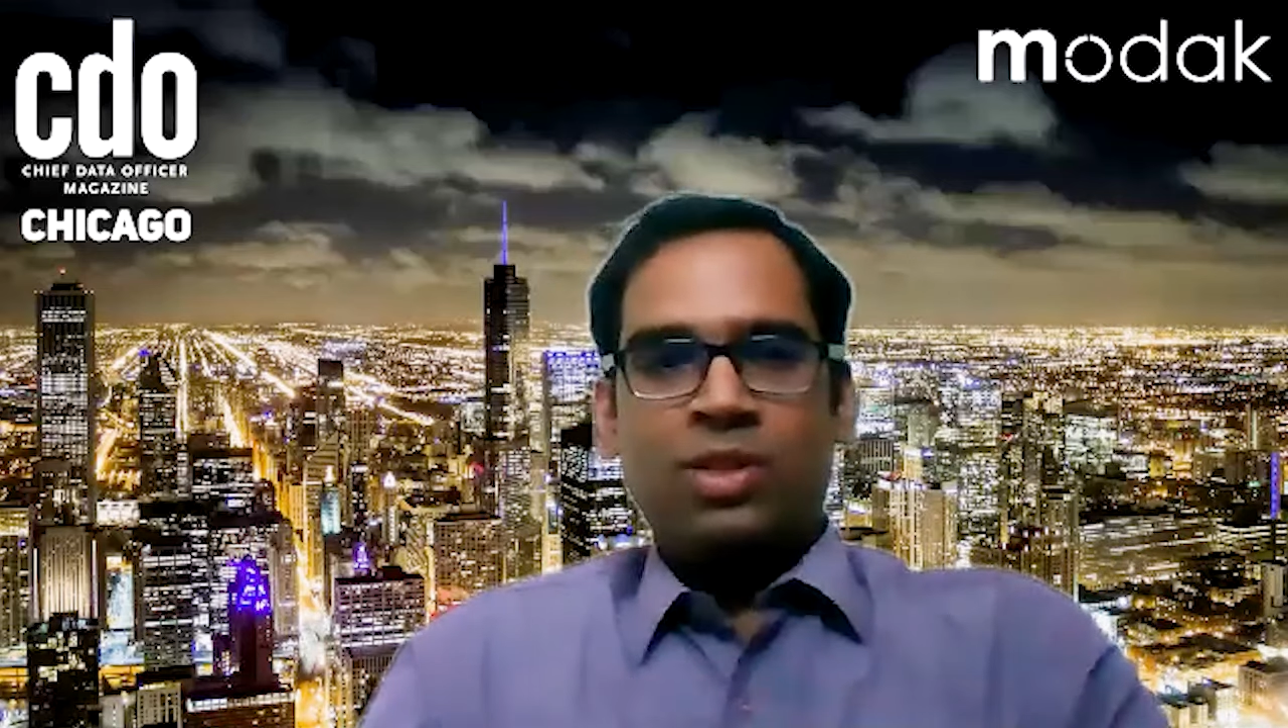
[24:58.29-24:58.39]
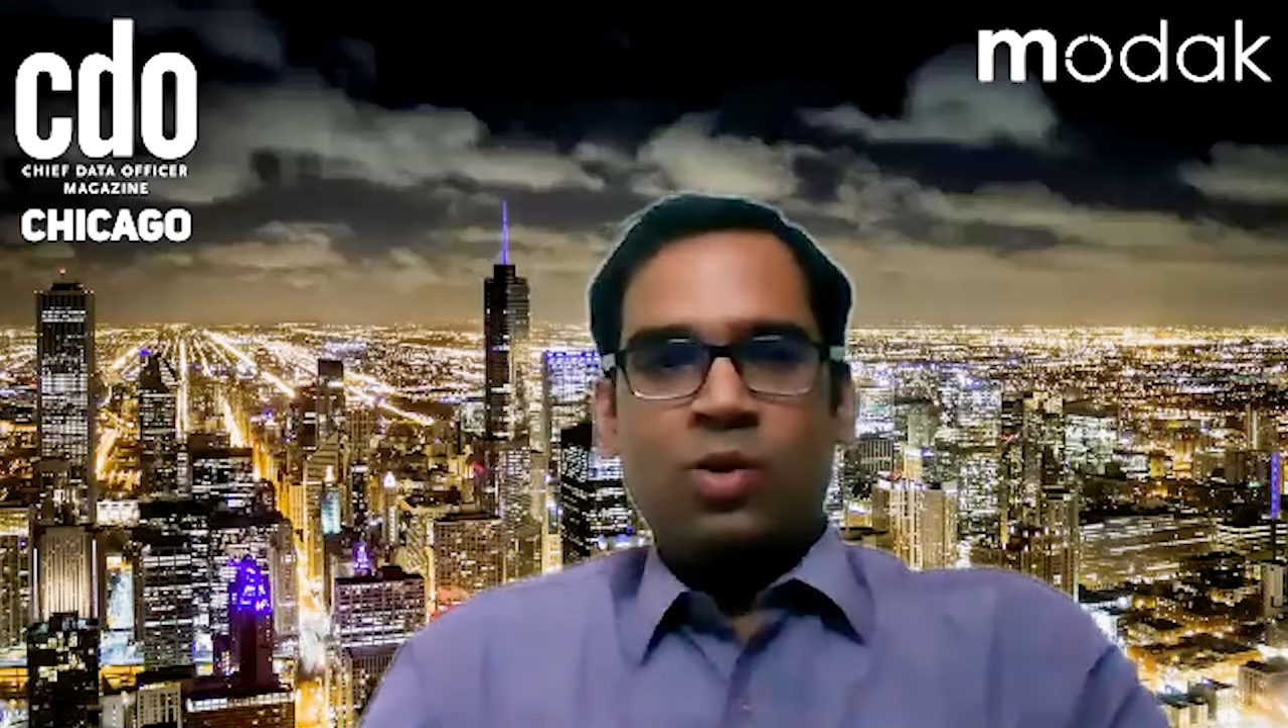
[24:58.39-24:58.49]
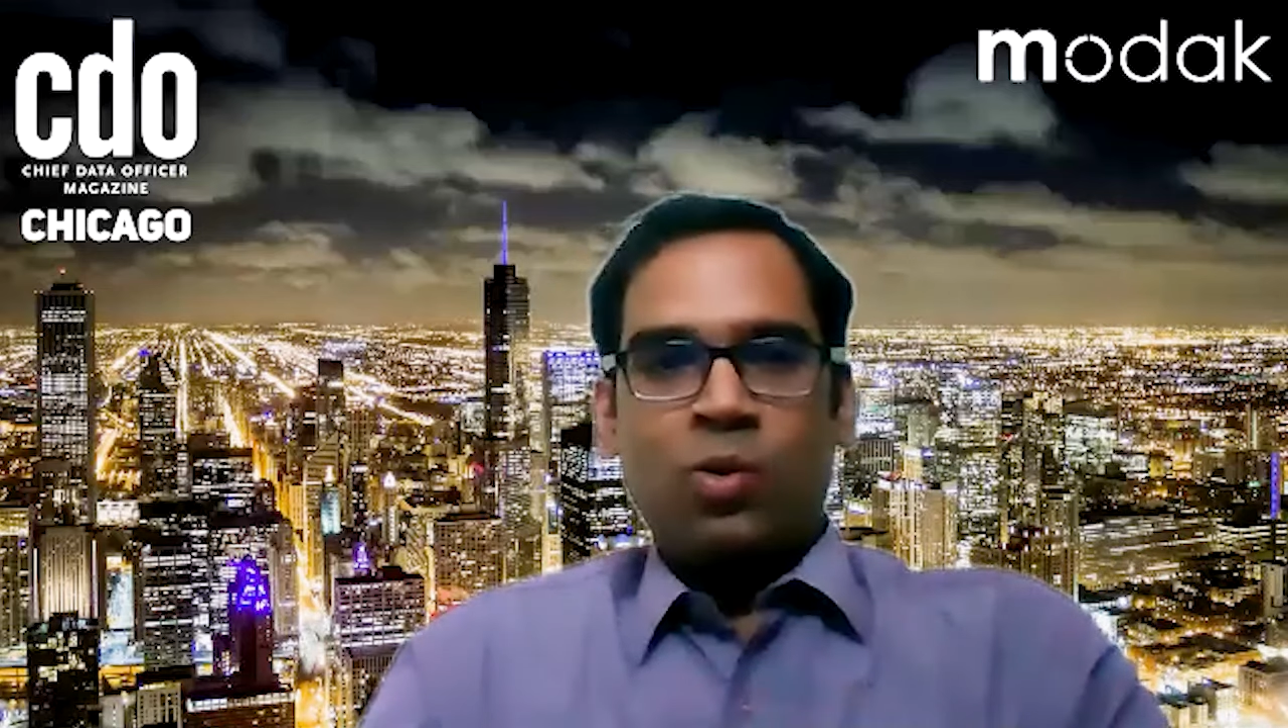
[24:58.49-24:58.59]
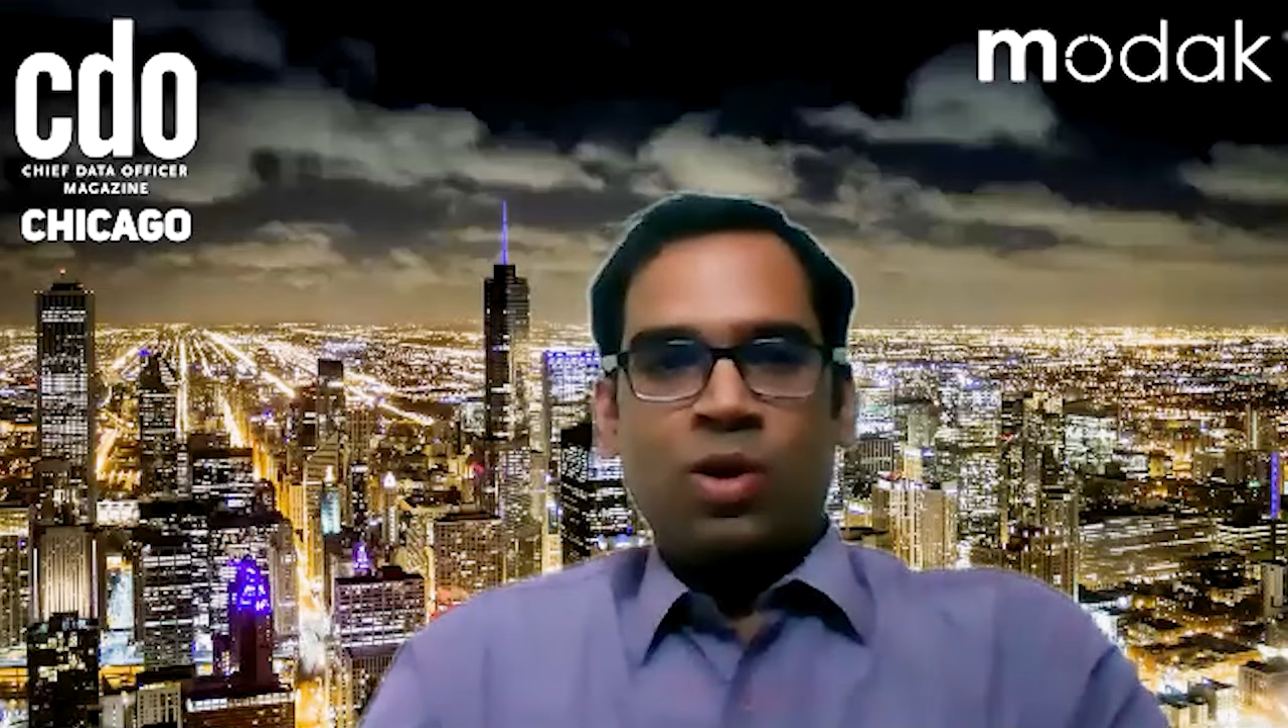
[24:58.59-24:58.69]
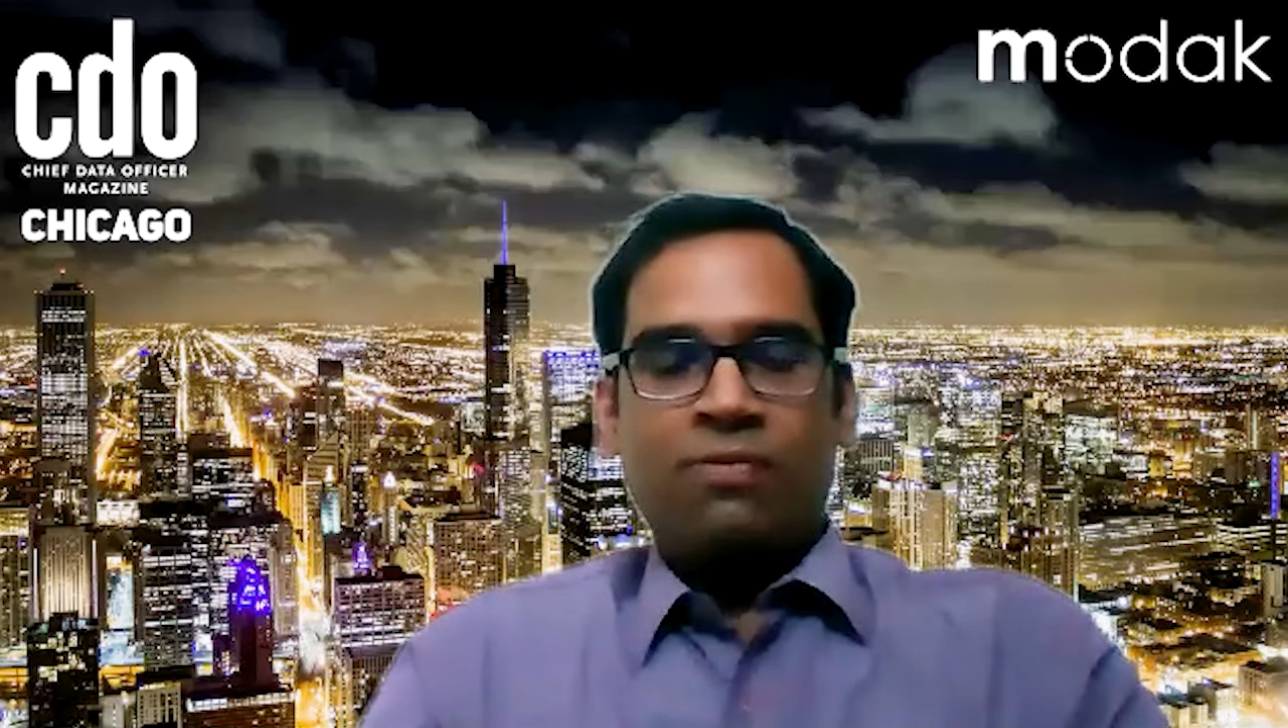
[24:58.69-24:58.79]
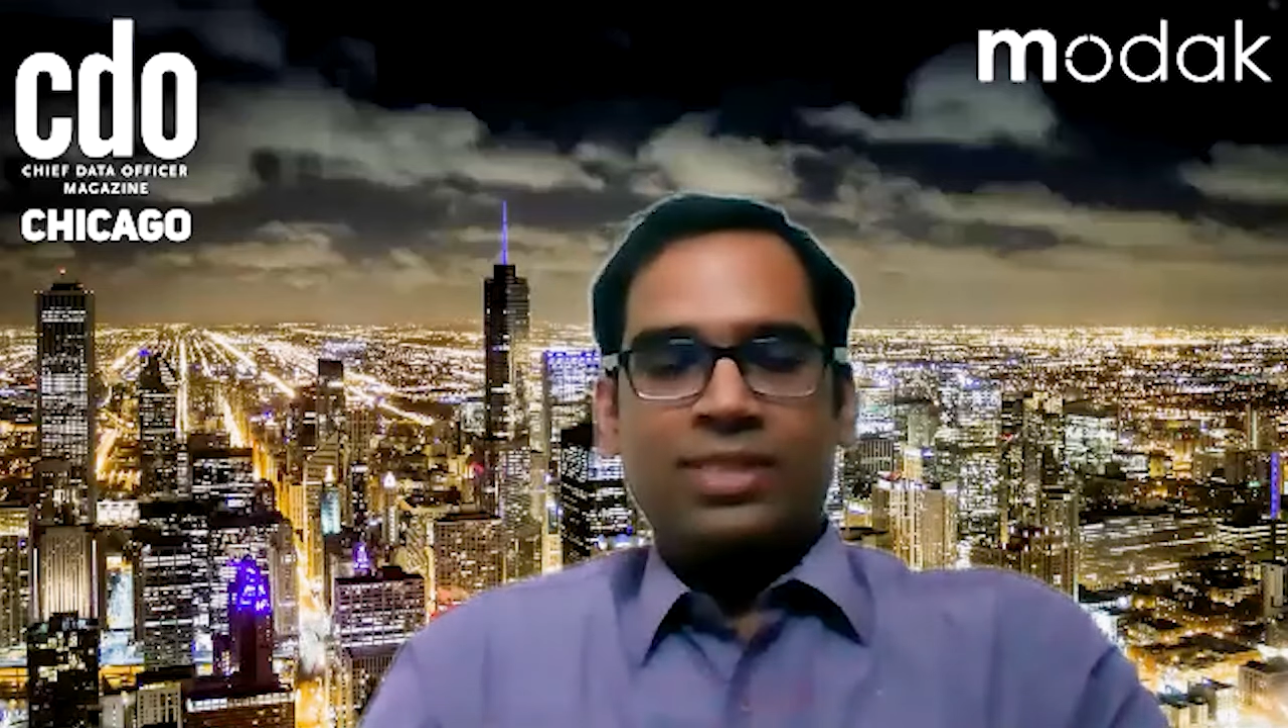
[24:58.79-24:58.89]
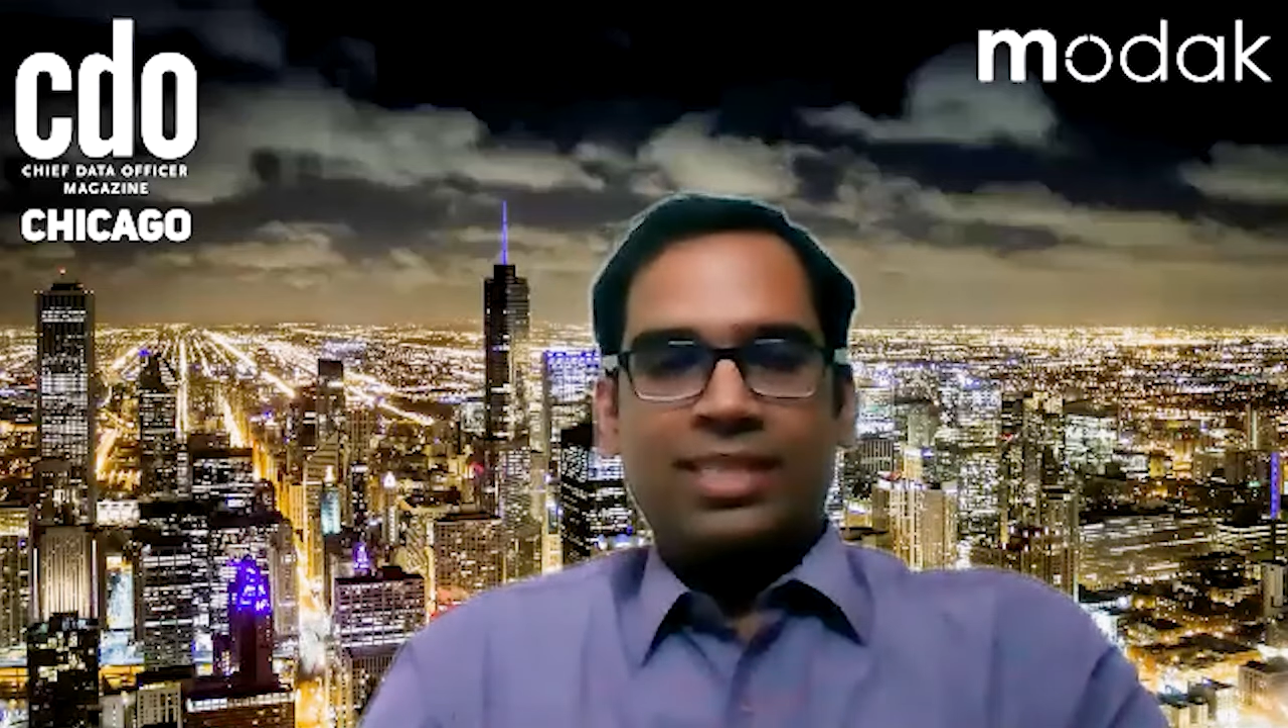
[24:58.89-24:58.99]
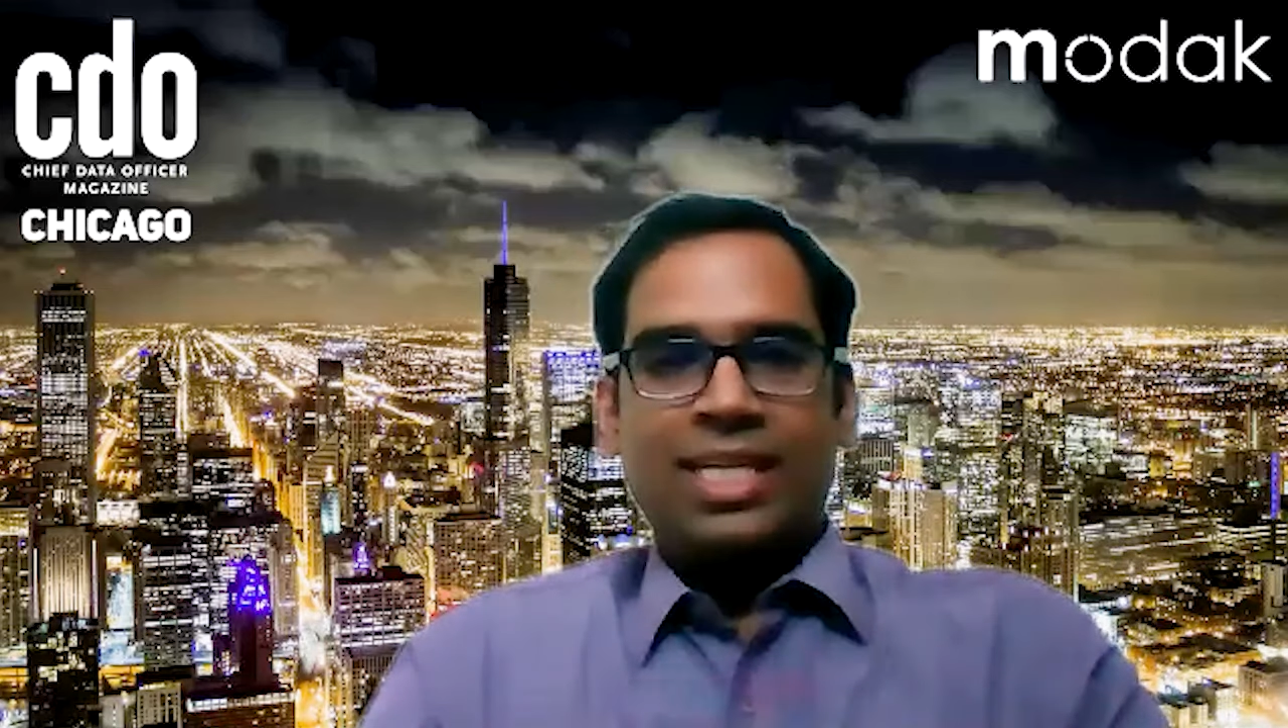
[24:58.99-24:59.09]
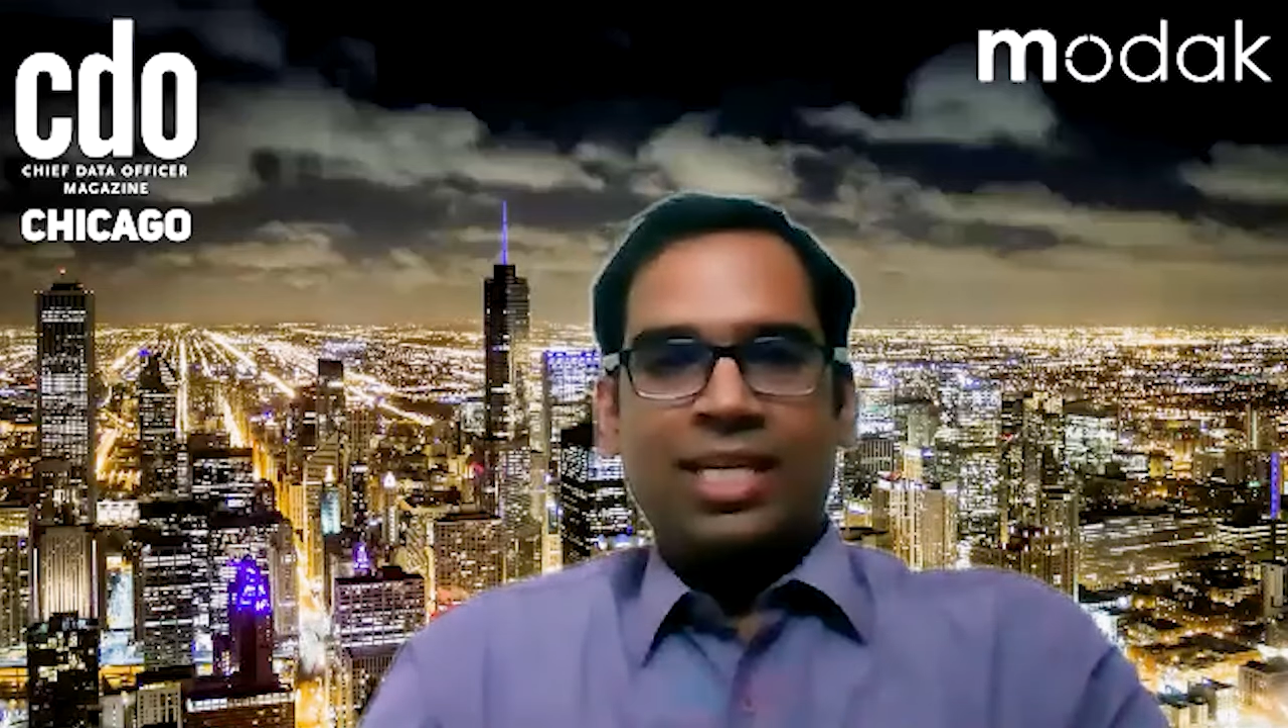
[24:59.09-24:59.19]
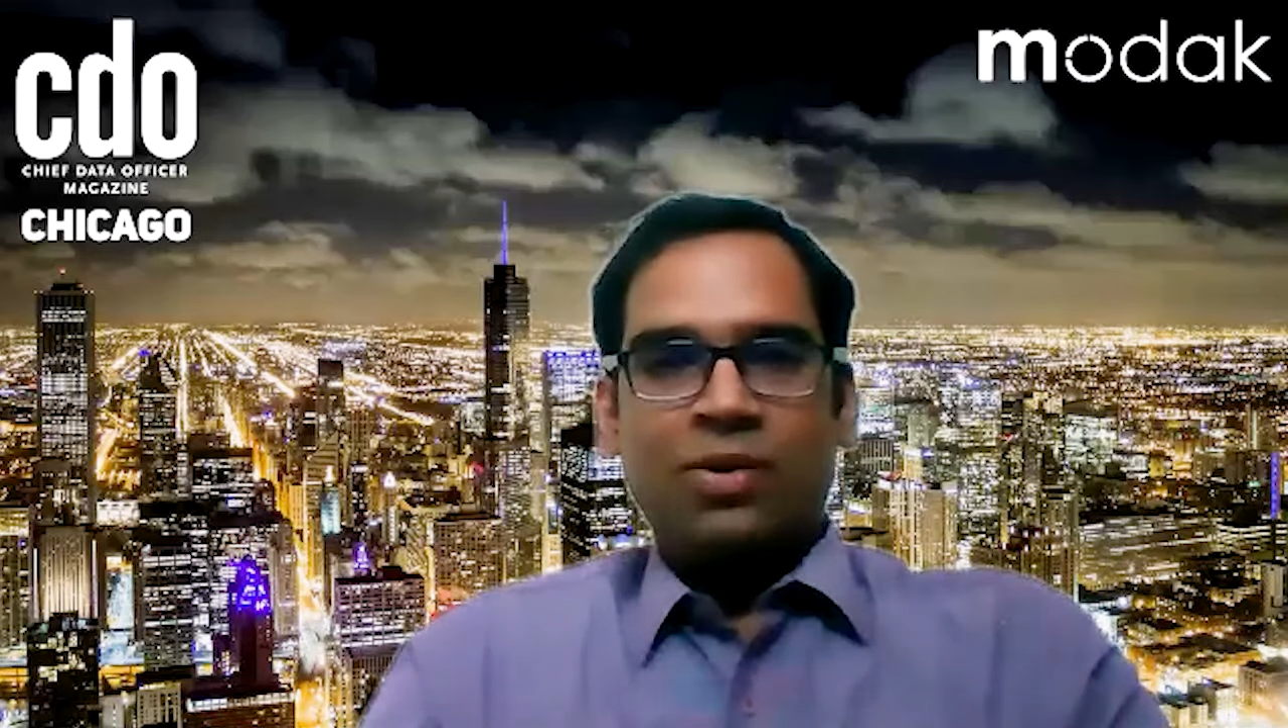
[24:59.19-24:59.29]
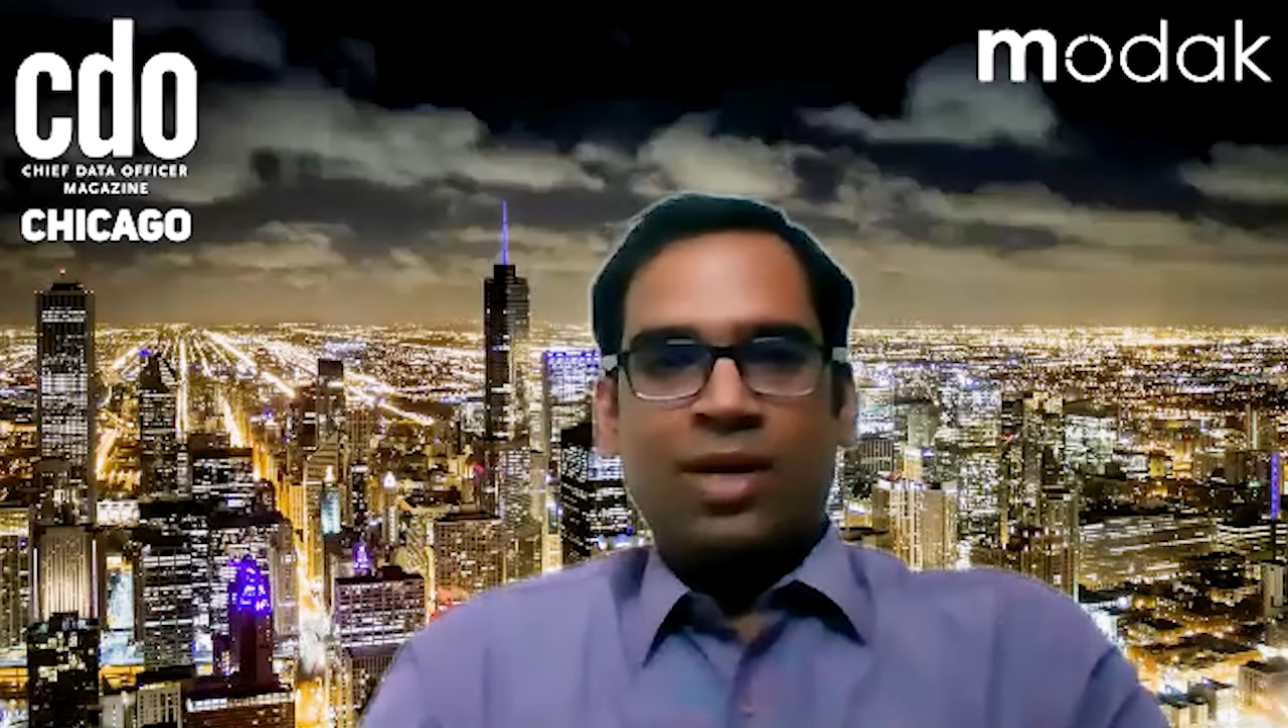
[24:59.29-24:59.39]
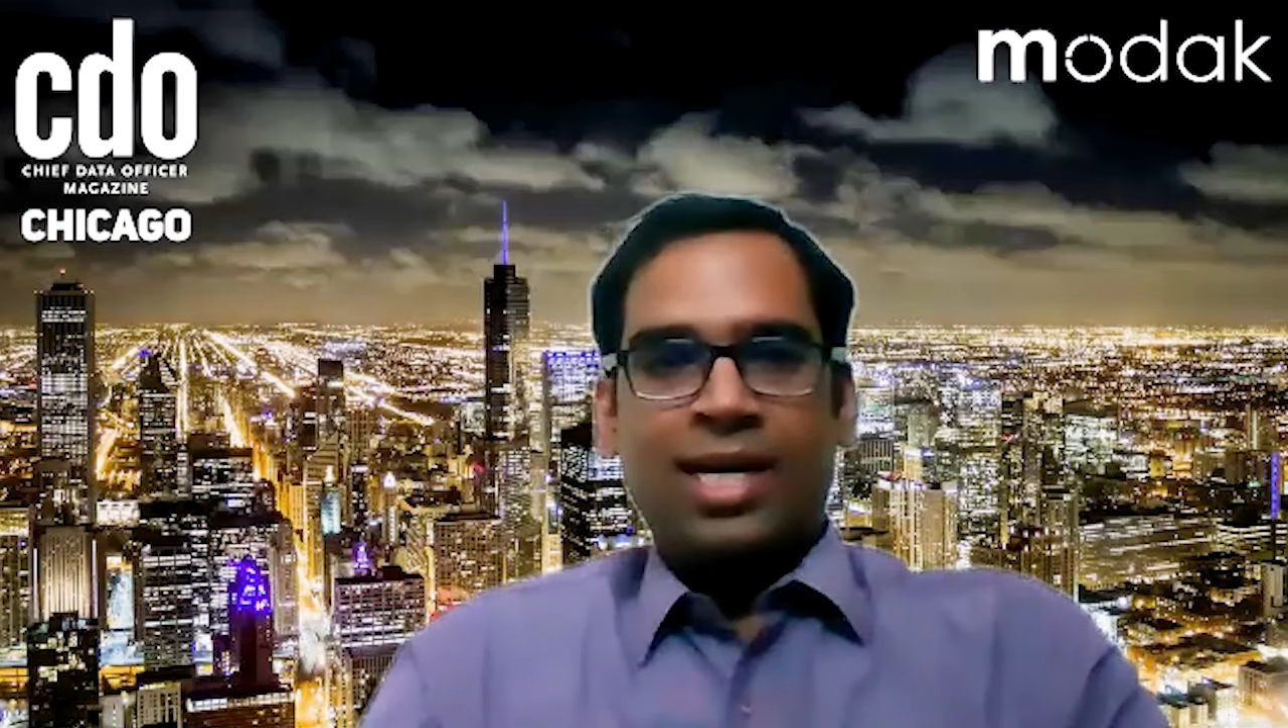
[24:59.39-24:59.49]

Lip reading: role of a CDO